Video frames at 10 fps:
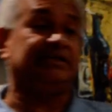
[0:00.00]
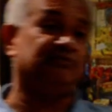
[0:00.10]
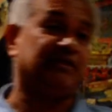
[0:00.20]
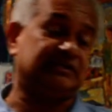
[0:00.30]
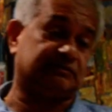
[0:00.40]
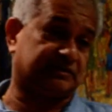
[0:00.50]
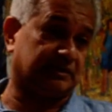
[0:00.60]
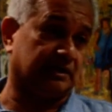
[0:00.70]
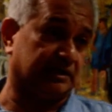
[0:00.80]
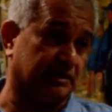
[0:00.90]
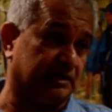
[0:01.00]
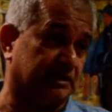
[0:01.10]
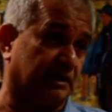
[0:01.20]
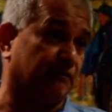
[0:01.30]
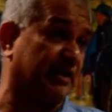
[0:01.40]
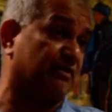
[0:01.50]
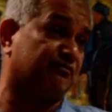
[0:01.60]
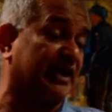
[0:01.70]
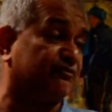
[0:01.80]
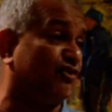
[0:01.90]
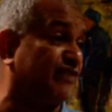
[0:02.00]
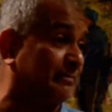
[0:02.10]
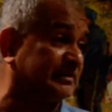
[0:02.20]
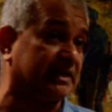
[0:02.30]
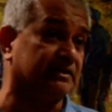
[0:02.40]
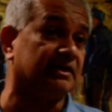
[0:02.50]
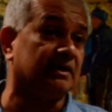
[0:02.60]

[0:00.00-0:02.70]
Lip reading: defense. We had a 4-5%